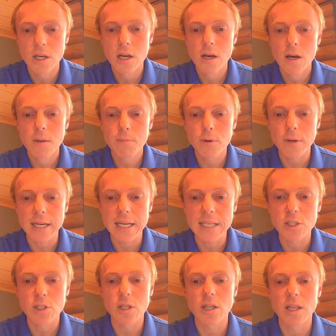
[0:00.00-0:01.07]
per
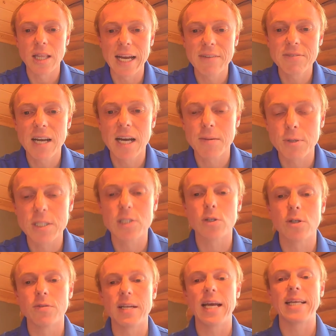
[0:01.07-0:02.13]
each lifetime
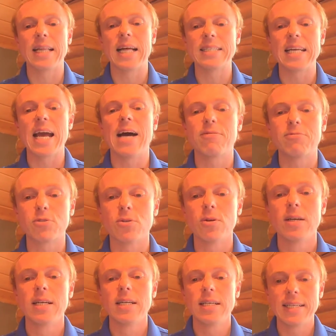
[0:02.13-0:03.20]
reserve day. That's after
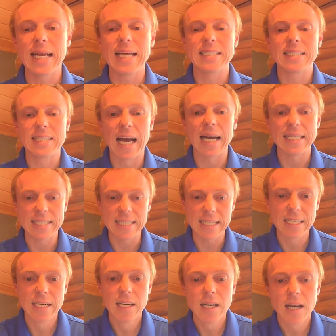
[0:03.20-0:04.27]
days 90.
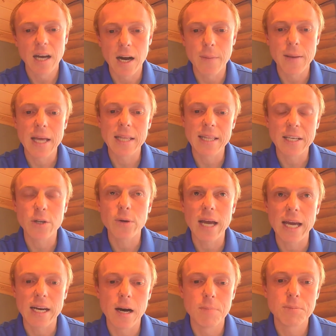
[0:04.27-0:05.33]
And then you get
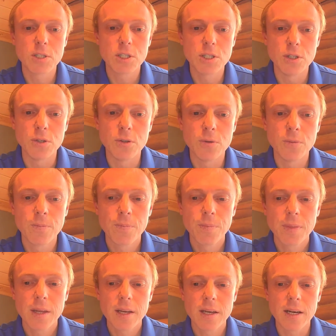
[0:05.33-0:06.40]
up to
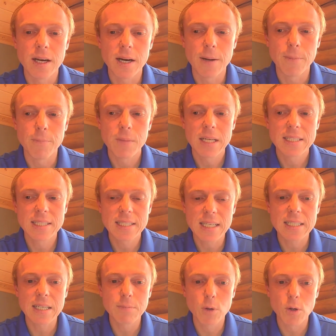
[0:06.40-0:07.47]

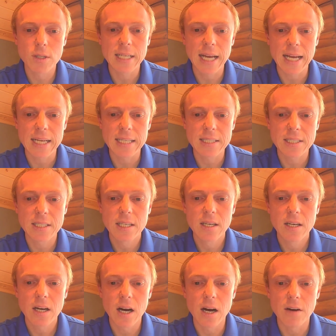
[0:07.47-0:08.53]
60 more days
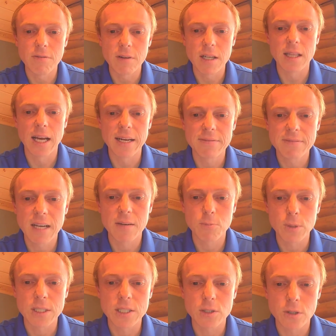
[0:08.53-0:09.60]
of a lifetime
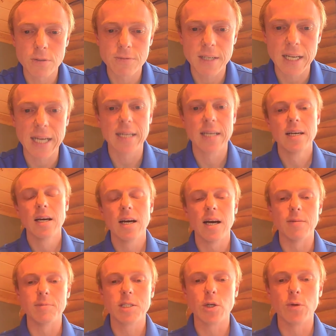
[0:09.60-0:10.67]
reserve day.
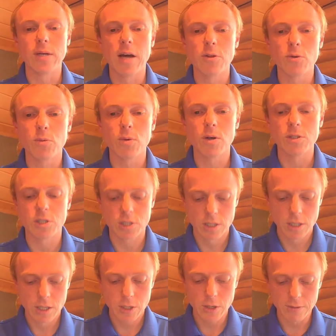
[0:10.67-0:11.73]
So in other words,
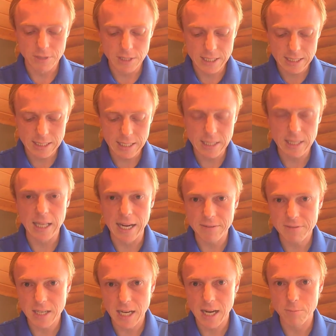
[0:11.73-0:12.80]
you have 60
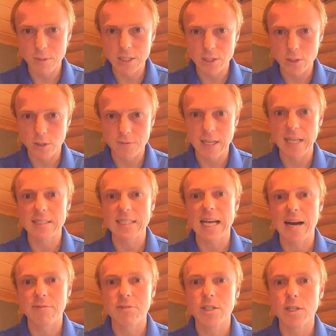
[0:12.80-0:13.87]
lifetime reserve days
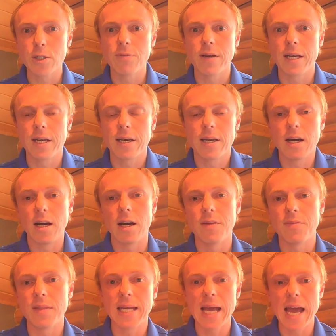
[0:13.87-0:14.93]
after you've hit
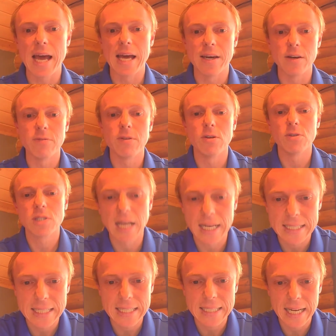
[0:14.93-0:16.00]
the end of those
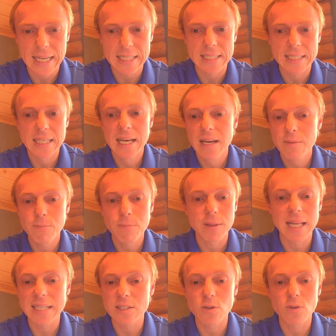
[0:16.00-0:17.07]
90 days, but
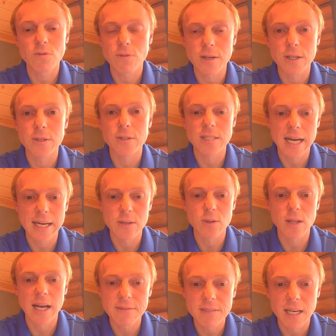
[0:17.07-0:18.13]
that's for your entire
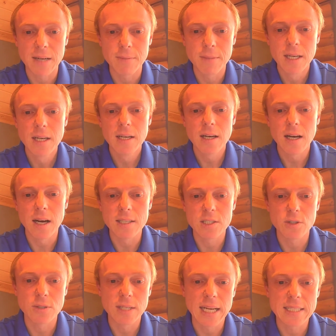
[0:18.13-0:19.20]
lifetime. So
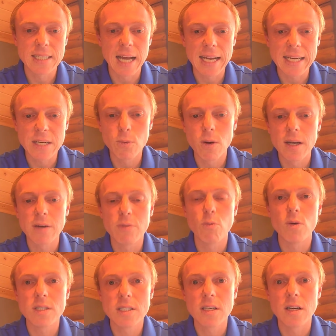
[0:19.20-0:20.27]
days 91 and
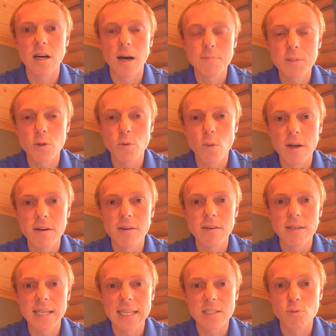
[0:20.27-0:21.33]
up to
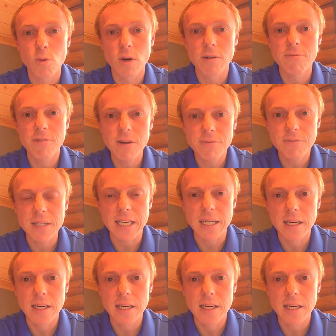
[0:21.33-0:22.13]
days 150,